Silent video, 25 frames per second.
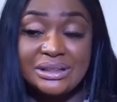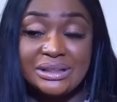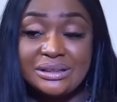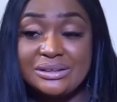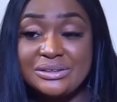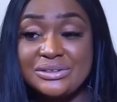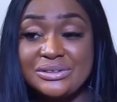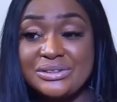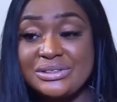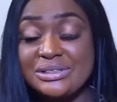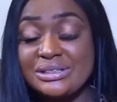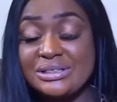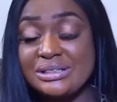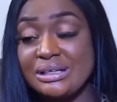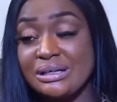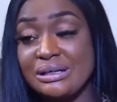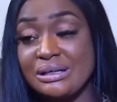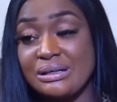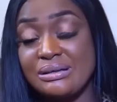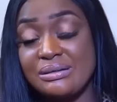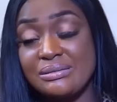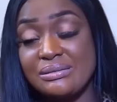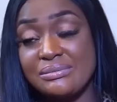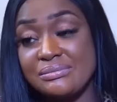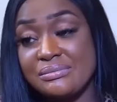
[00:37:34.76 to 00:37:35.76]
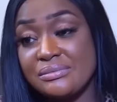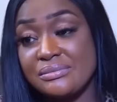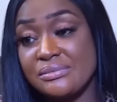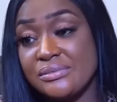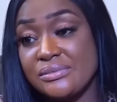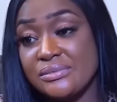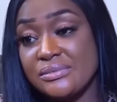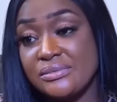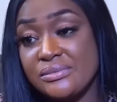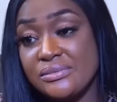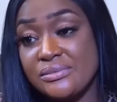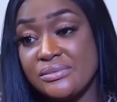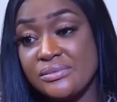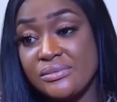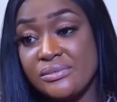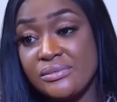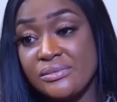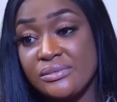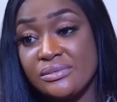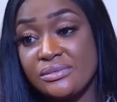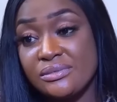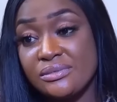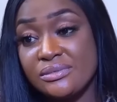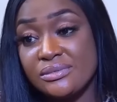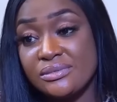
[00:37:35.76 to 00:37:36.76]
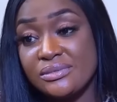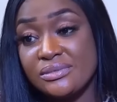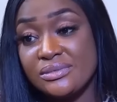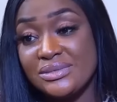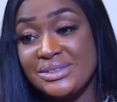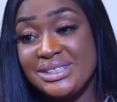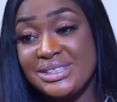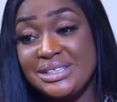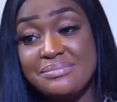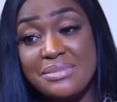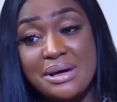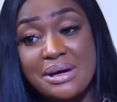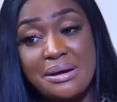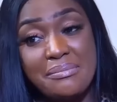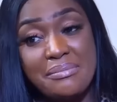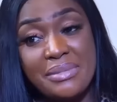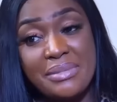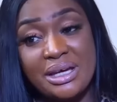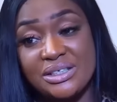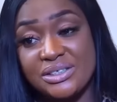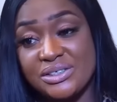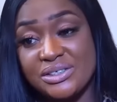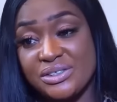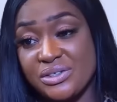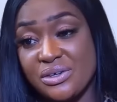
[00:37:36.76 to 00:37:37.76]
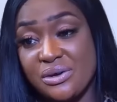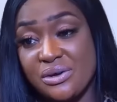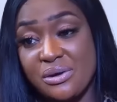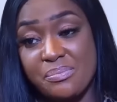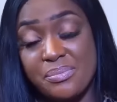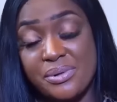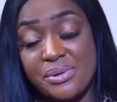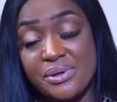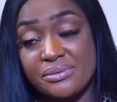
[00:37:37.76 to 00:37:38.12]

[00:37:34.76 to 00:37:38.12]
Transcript: It's just that Dima messed up.